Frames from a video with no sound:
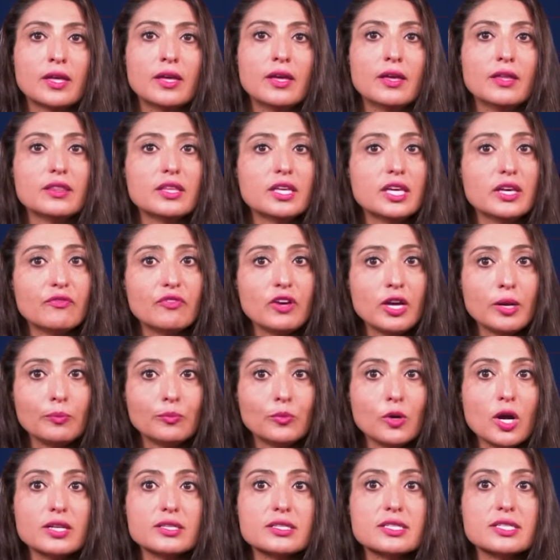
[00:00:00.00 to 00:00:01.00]
The event
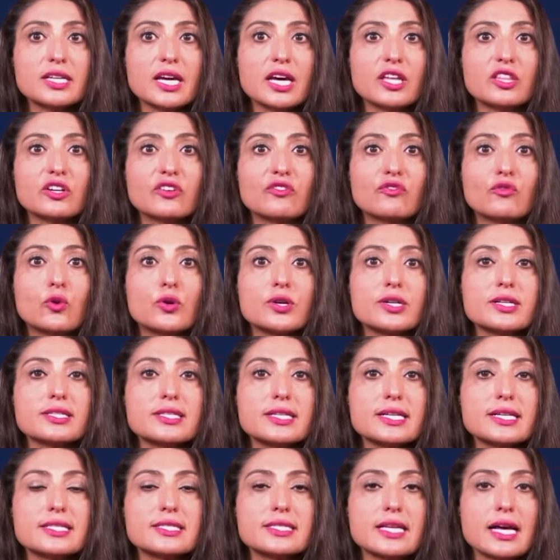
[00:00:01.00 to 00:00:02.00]
brought together
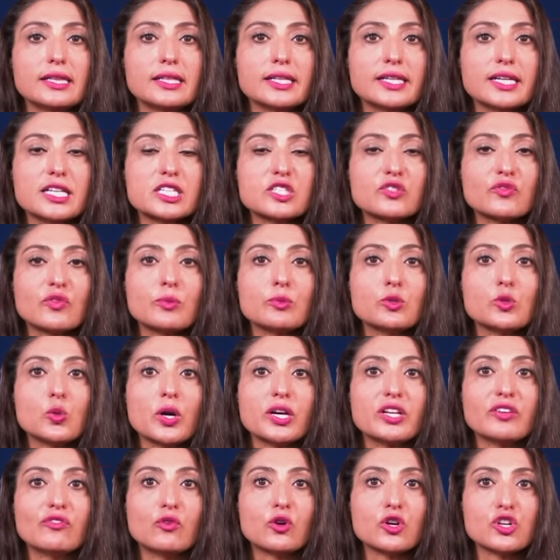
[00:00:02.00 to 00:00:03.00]
46 delegates from
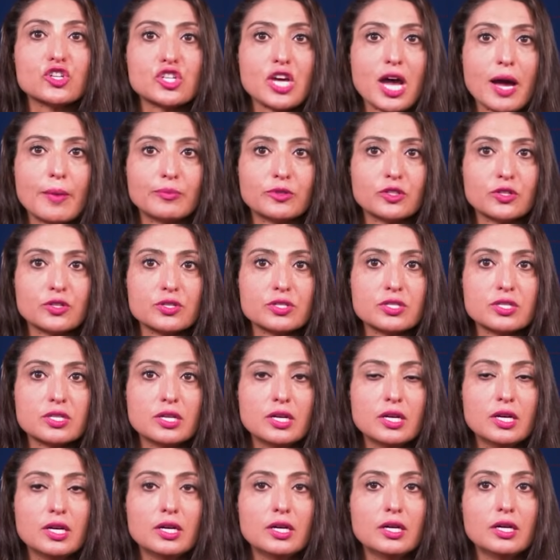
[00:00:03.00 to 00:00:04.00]
24 chapters,
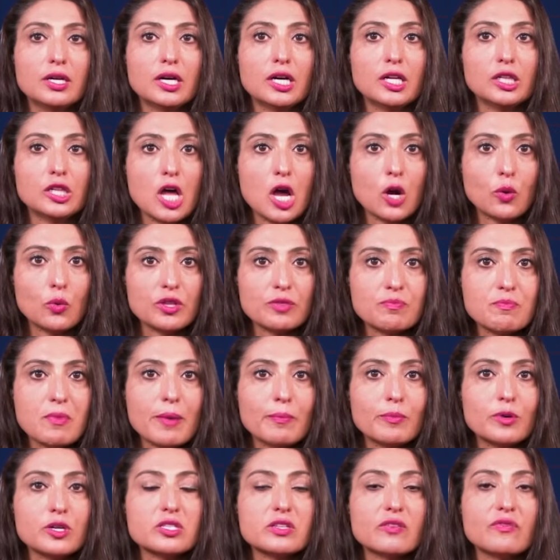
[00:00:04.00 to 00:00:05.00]
along with
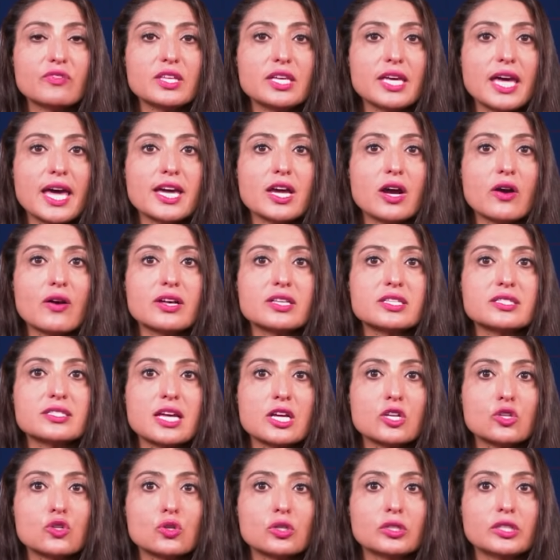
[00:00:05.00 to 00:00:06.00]
members of the ARS
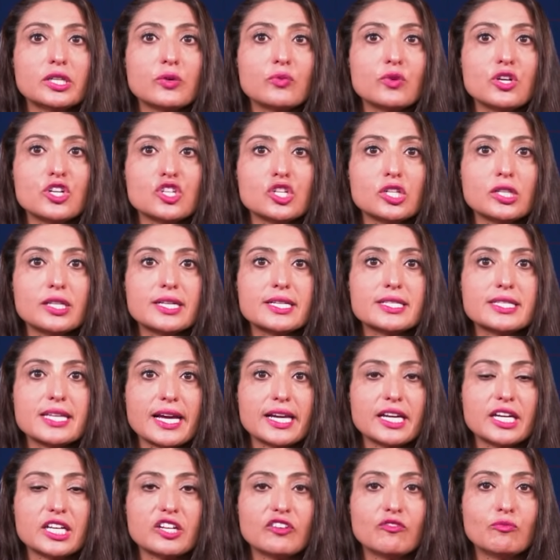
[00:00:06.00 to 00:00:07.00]
Central and Regional
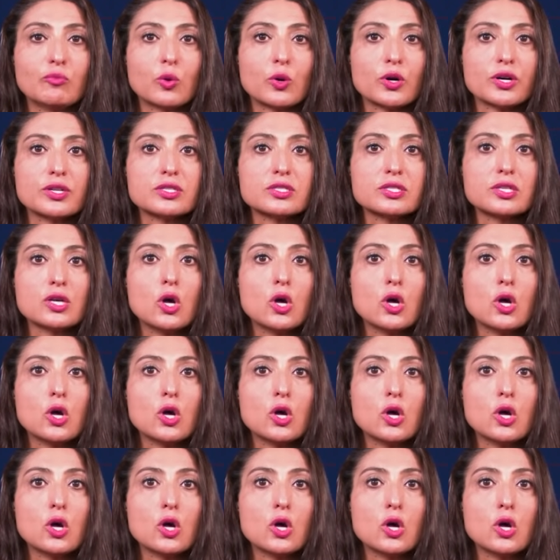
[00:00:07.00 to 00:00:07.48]
Executive Boards,